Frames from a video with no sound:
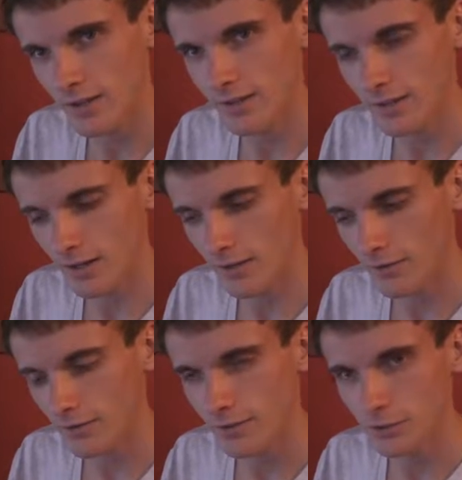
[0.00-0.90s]
and then it
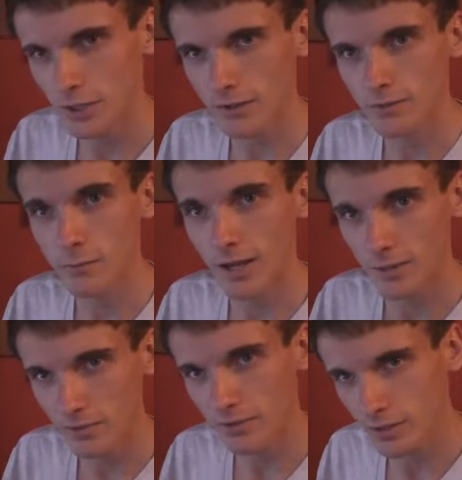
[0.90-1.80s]
also checks
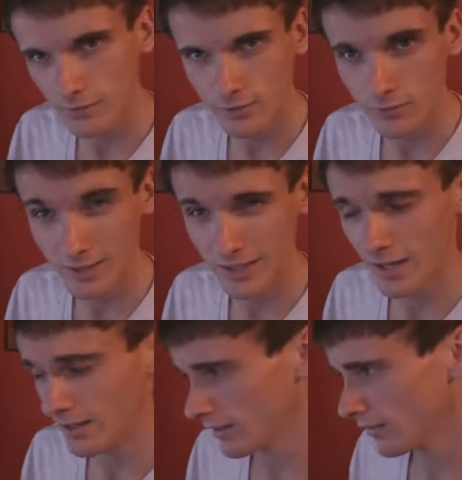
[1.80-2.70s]
compatibility and stuff like
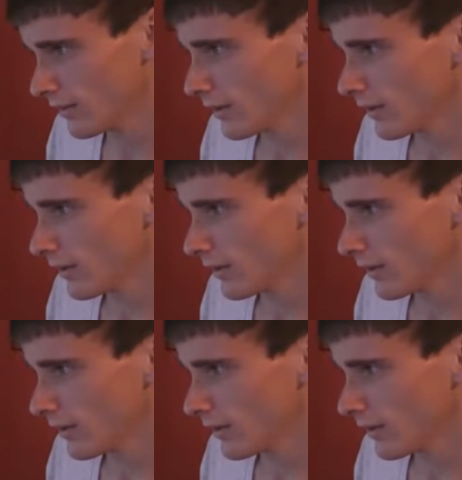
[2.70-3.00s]
that, and it's